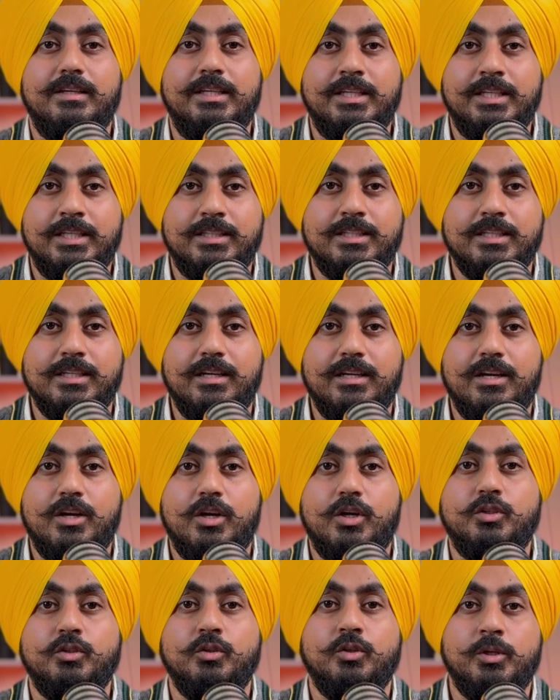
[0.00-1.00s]
either
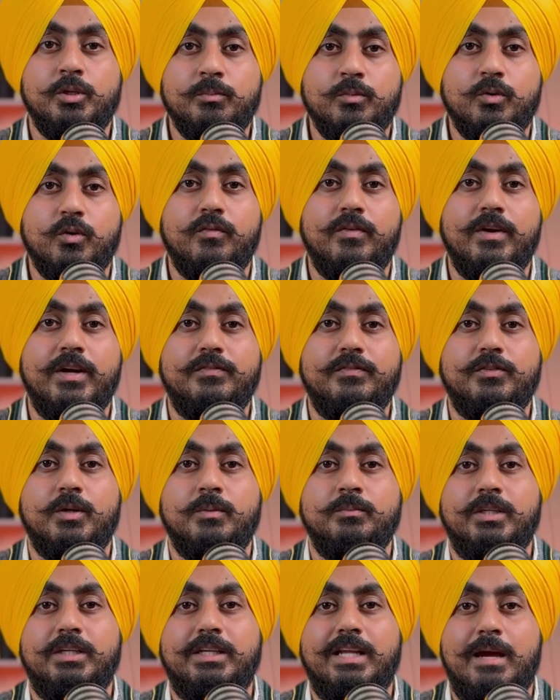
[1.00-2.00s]
to remove it
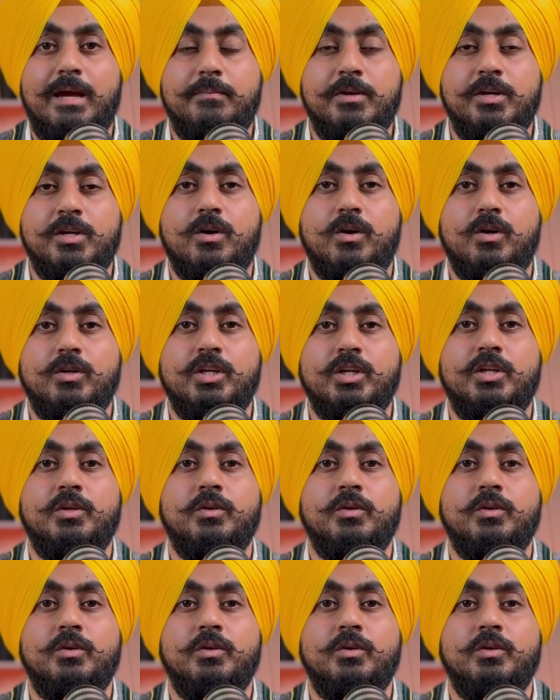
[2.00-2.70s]
from the tabbing order